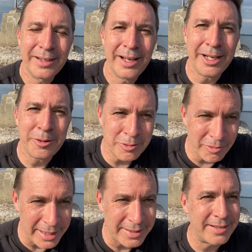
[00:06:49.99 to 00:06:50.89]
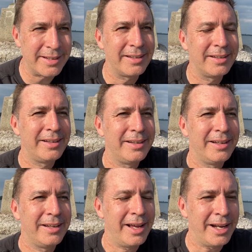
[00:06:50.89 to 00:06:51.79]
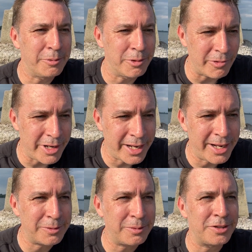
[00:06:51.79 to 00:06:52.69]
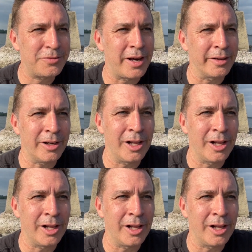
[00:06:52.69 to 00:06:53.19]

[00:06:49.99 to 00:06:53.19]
and he would rest and he would reconnect with his Father